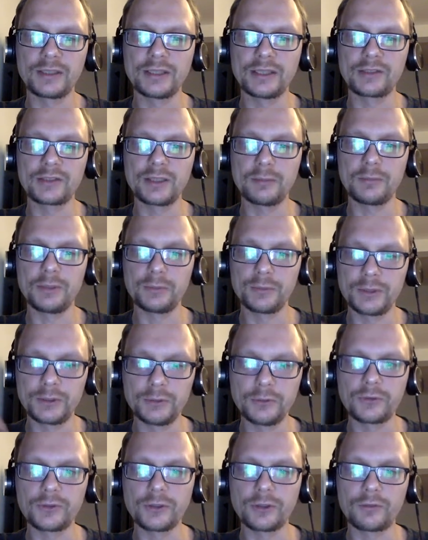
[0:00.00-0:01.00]
that can be
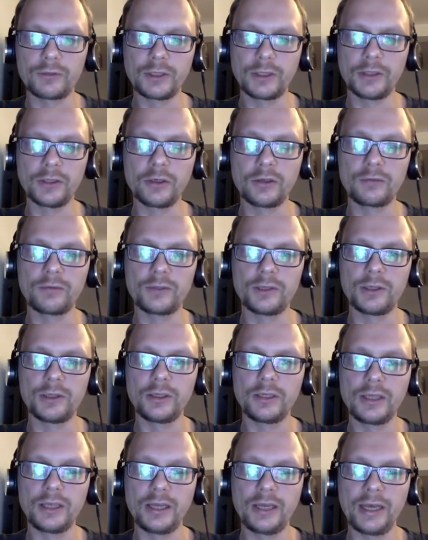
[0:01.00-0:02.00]
reused over and
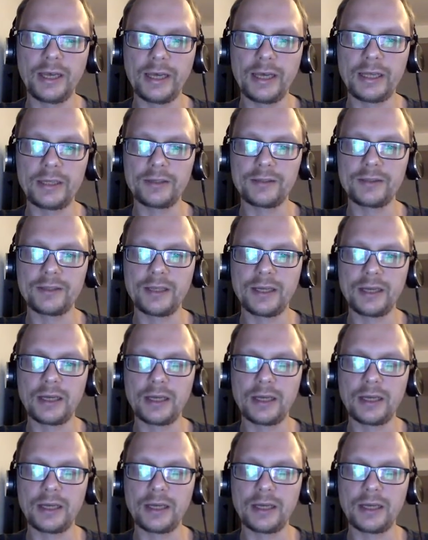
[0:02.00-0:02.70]
over and